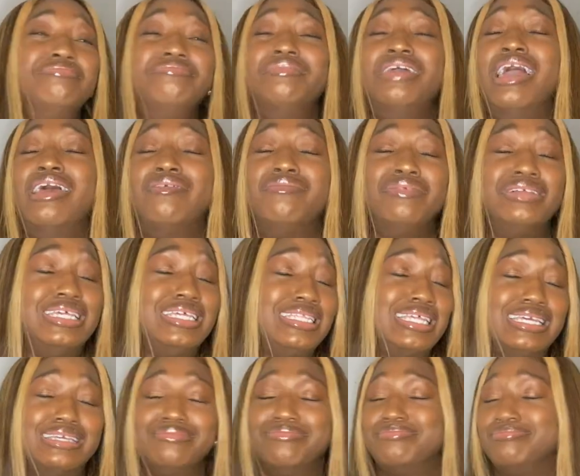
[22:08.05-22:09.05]
I don't really
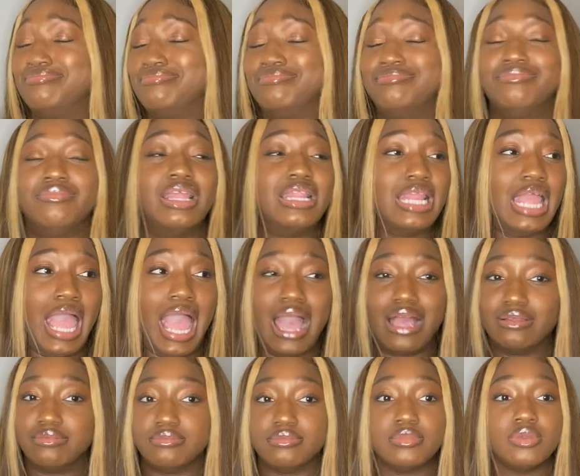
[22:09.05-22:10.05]
think,
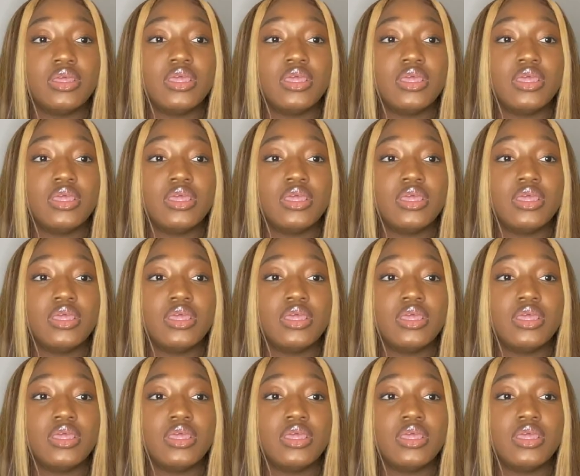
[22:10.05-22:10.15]
nah.